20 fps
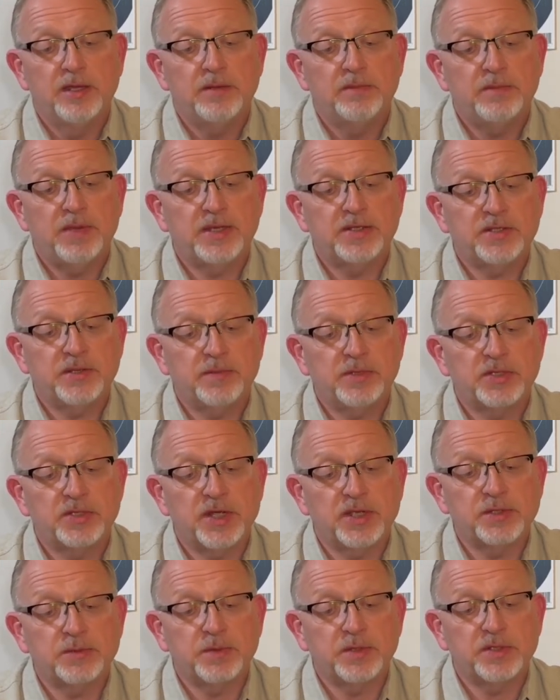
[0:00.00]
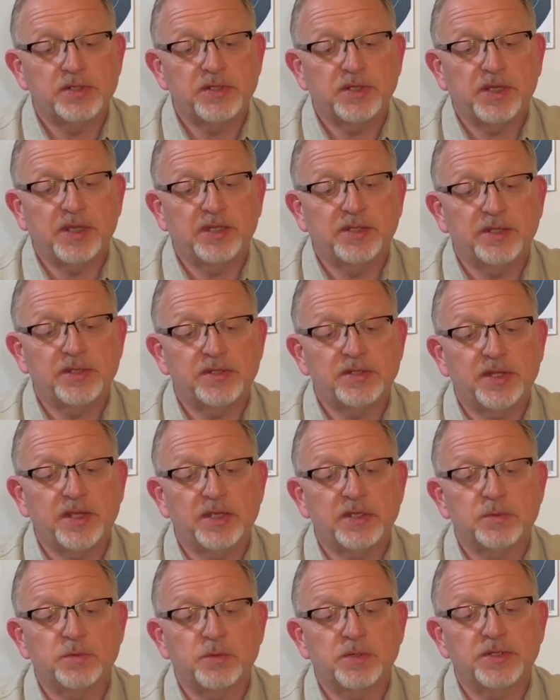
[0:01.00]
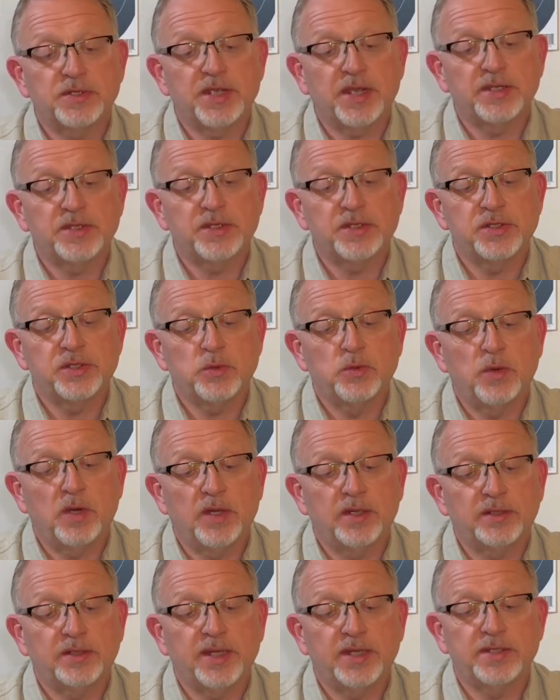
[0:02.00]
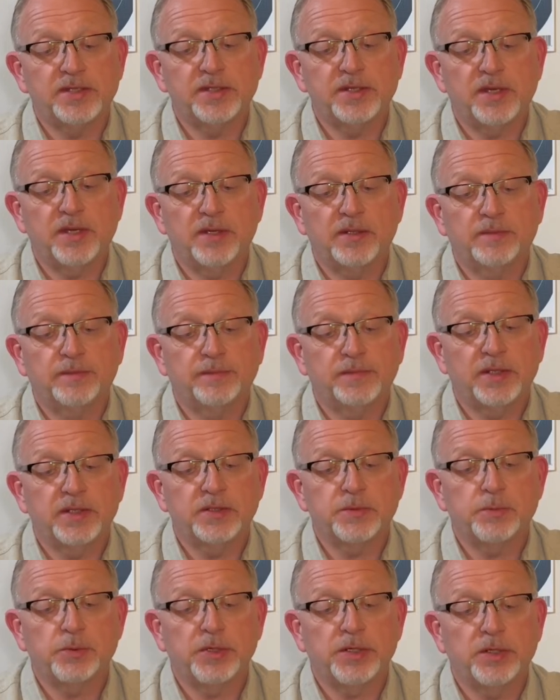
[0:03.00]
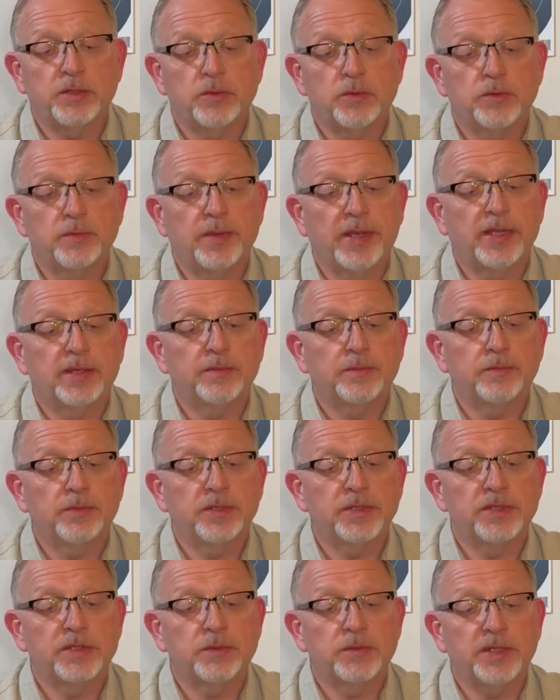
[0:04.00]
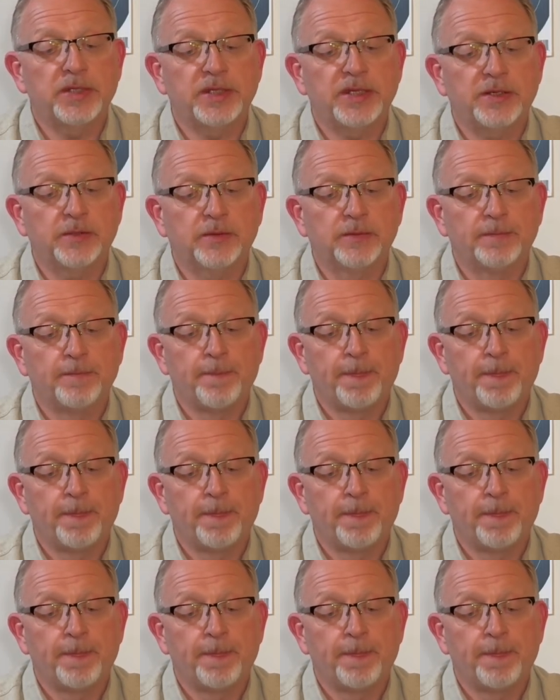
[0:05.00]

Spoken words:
make some adjustments to get this thing as precise as you want, that's pretty cool, man. Pretty sweet deal.